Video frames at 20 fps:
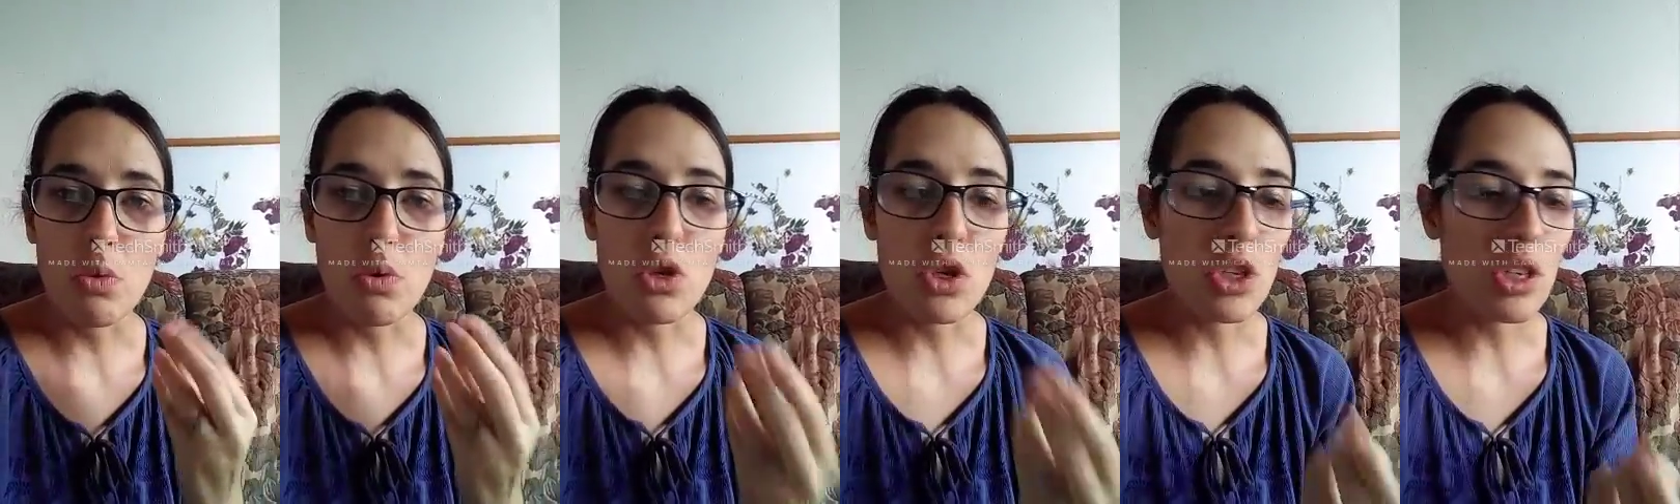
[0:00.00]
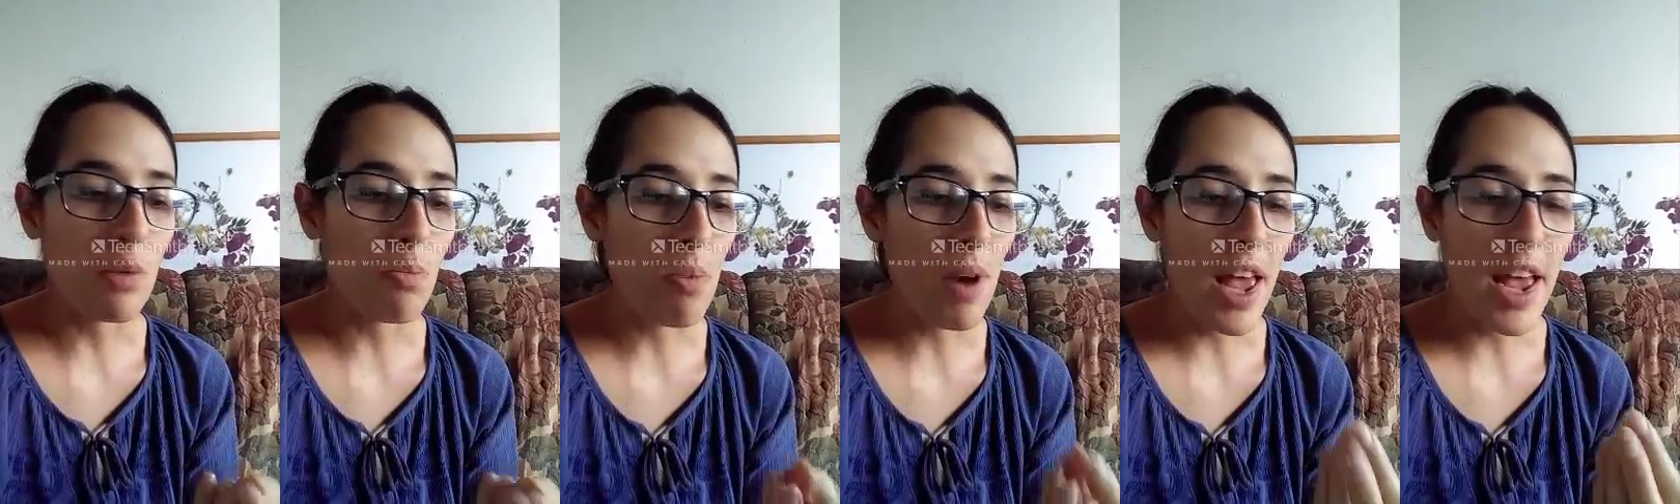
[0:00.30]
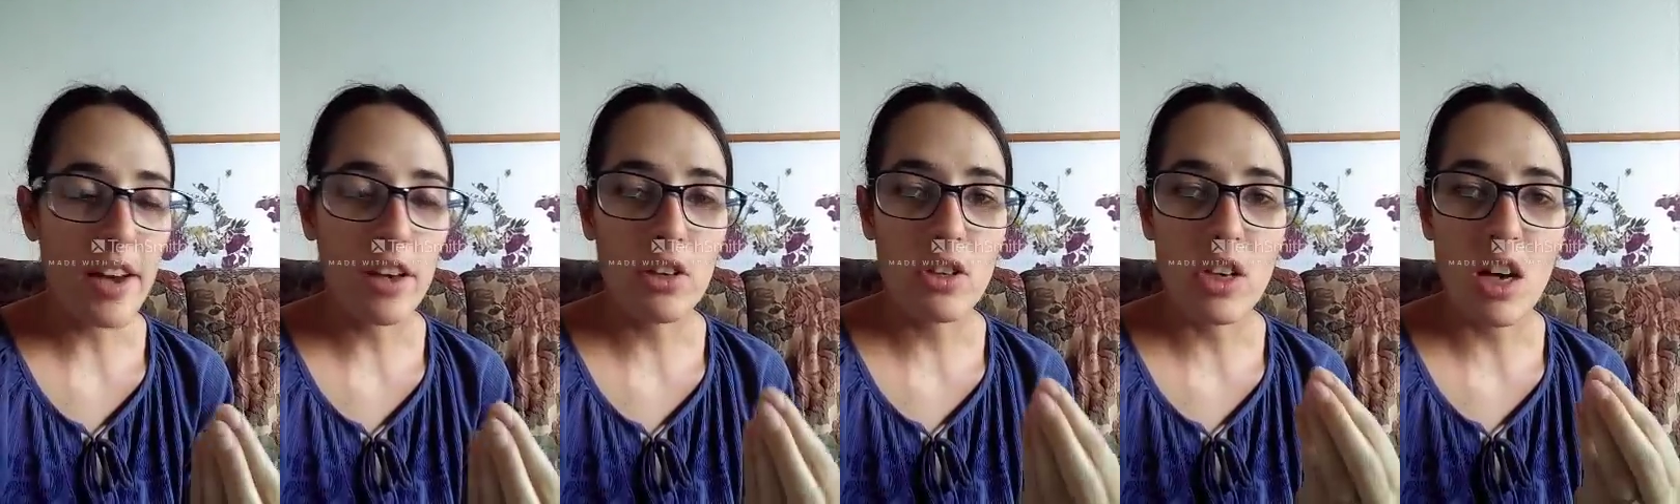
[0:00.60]
which is a
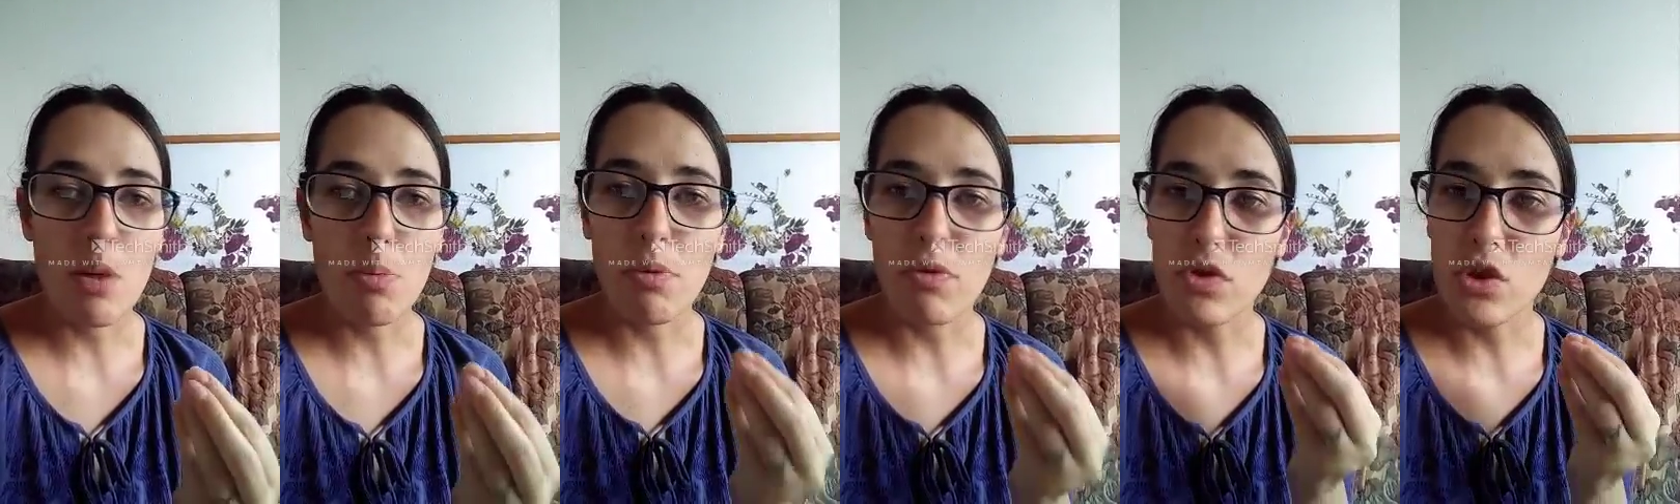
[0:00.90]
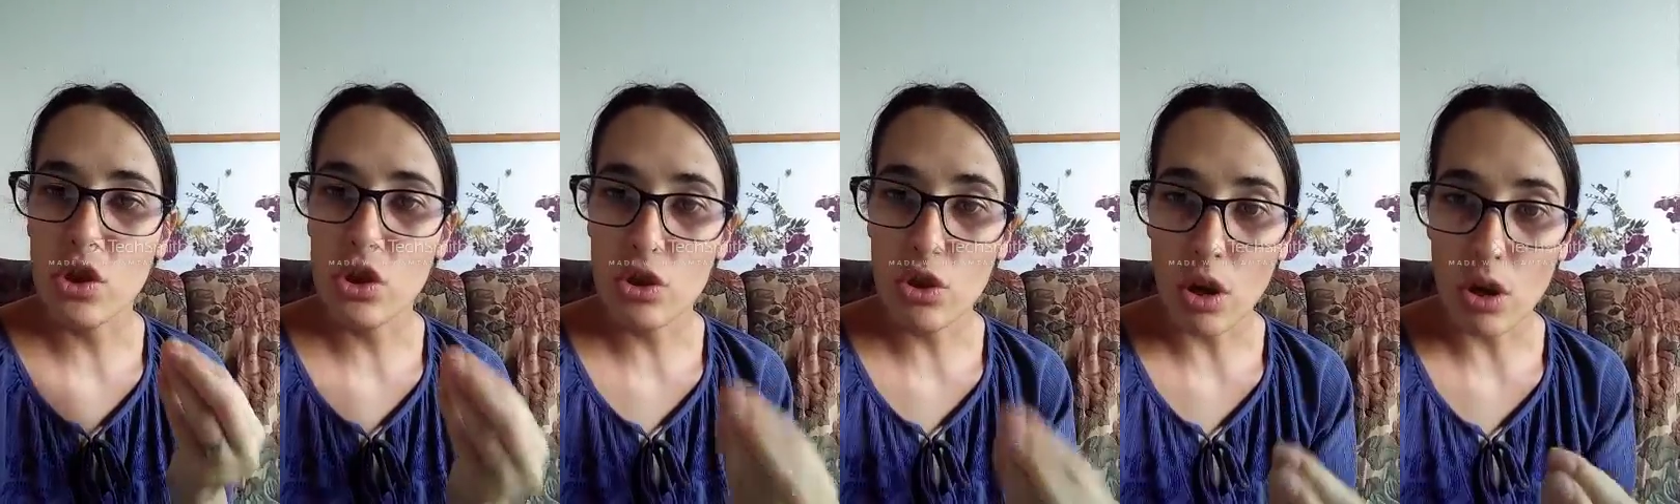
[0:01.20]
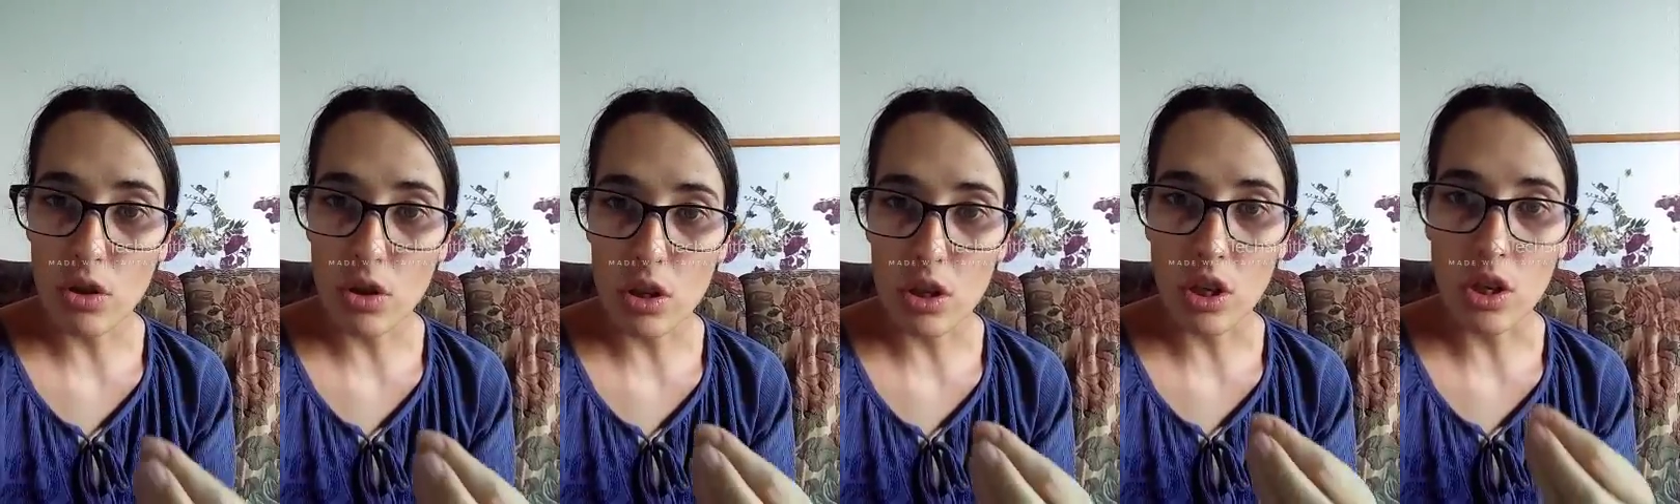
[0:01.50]
black type of
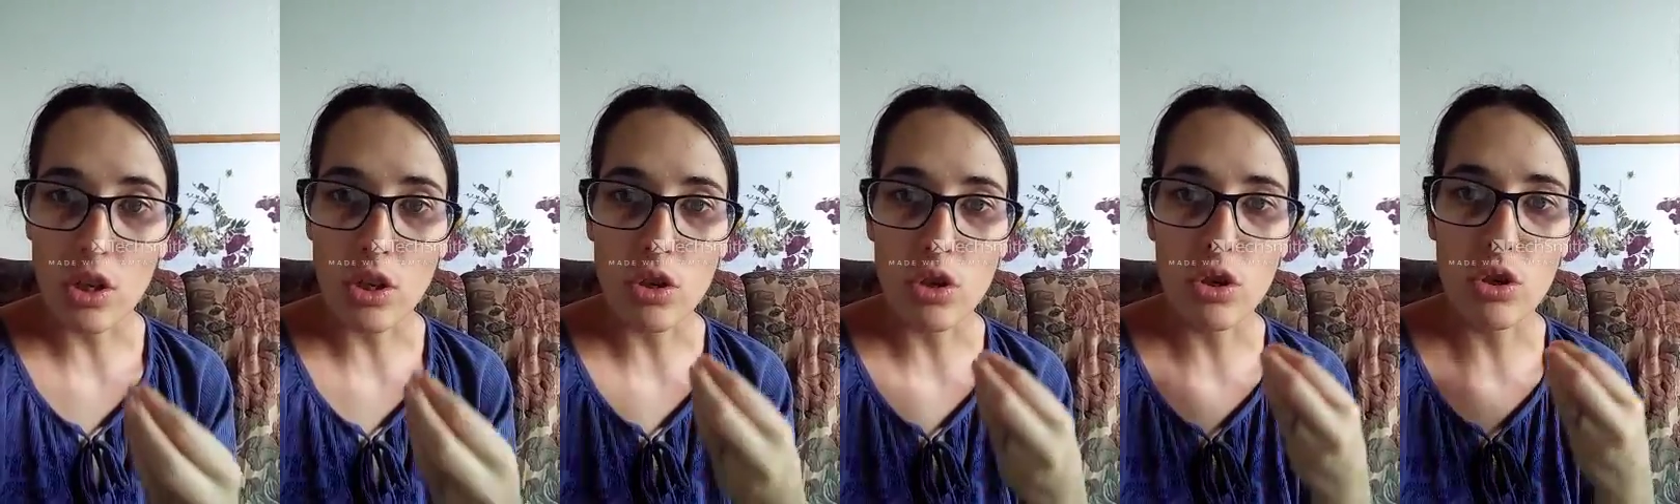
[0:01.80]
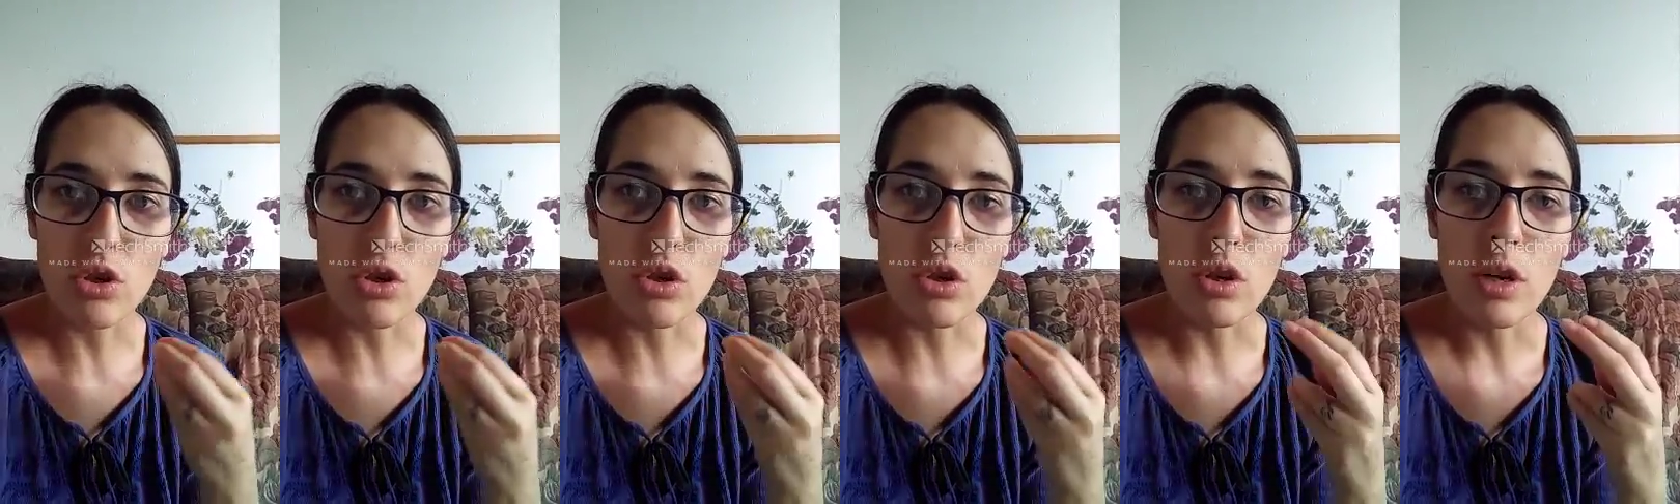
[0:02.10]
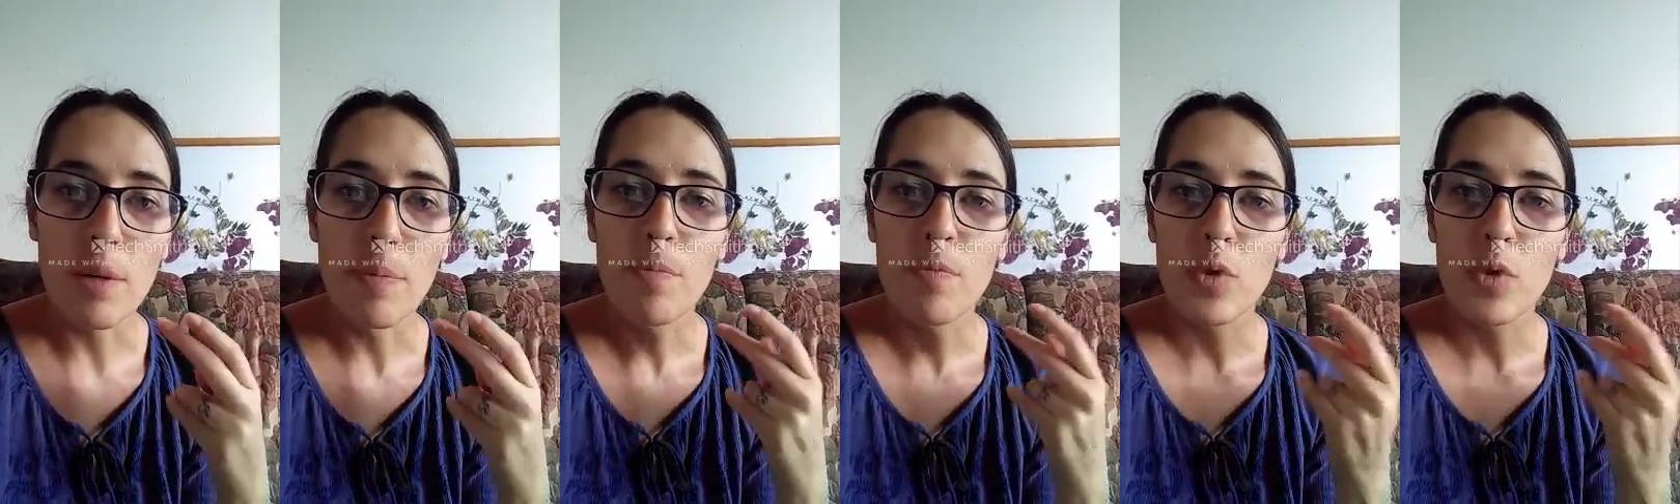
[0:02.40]
stone that they used to